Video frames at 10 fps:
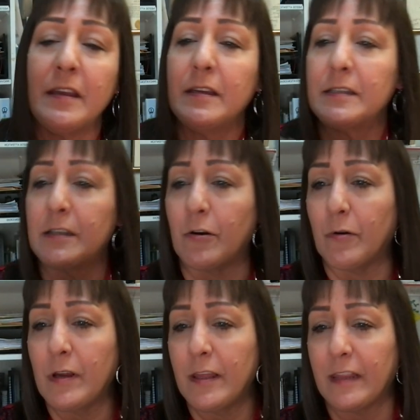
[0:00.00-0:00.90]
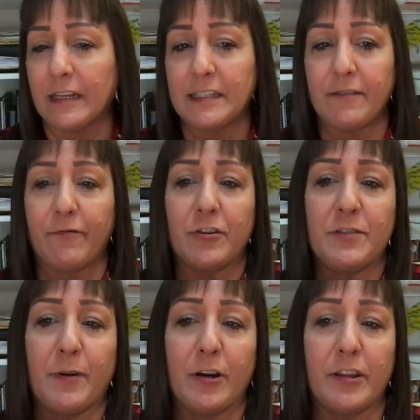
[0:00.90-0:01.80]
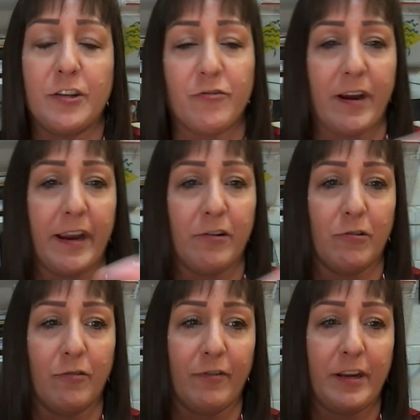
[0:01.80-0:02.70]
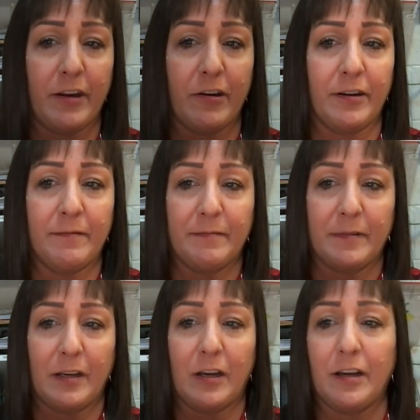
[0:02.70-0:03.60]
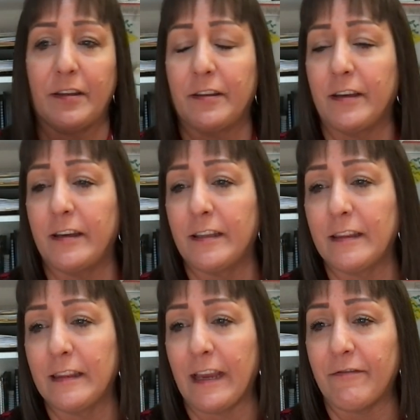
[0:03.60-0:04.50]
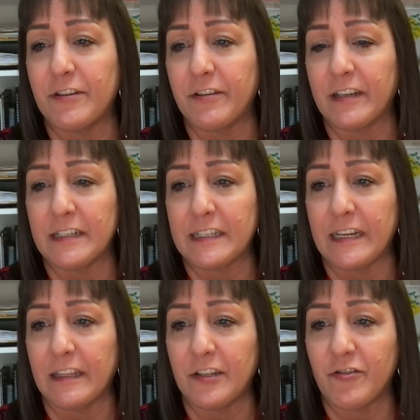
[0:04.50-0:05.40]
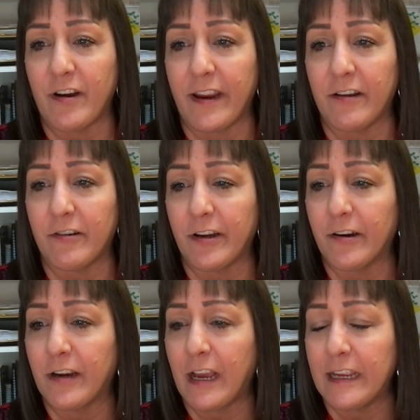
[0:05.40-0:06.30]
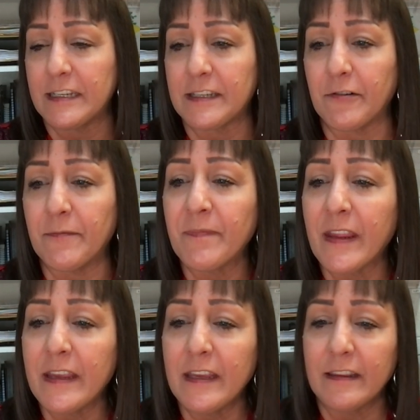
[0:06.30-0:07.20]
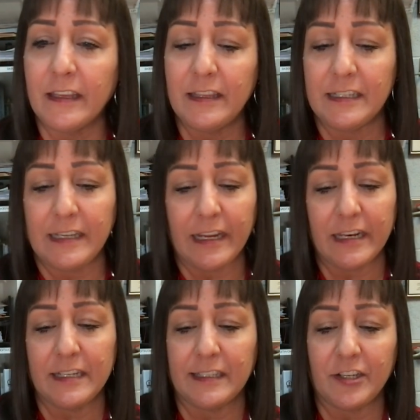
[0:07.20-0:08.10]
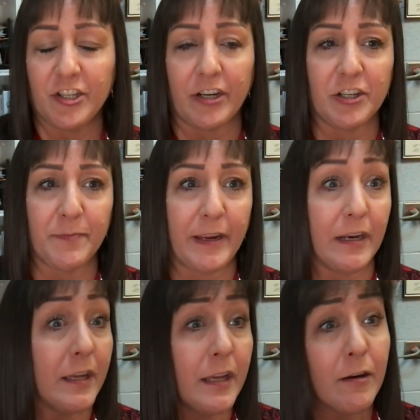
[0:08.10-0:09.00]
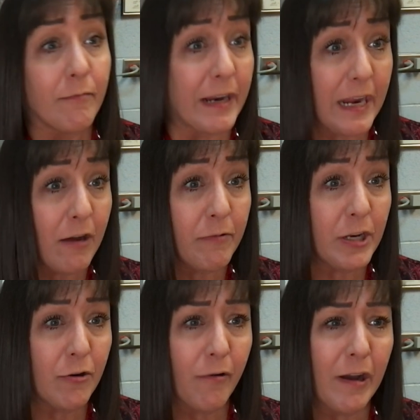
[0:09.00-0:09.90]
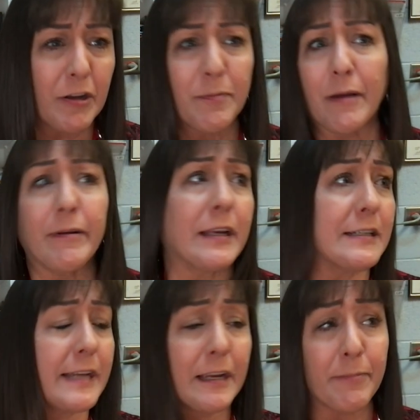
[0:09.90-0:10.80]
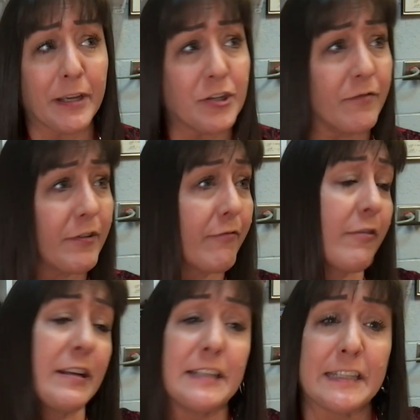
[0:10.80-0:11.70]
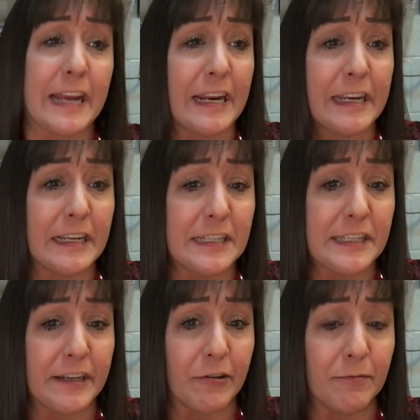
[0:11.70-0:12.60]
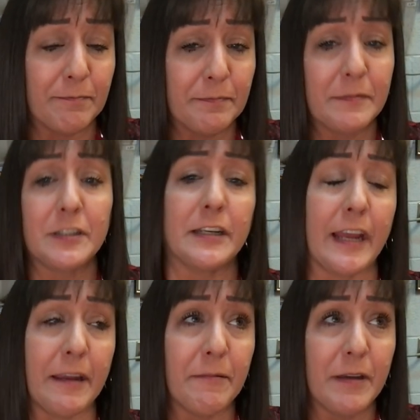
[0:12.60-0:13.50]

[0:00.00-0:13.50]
So that's the first part of the triangle over here. On the left, you can see the triangle here, ISO. Then the second is the shutter speed. Right now, when you go out, you're probably going to take a picture of your friend standing still today,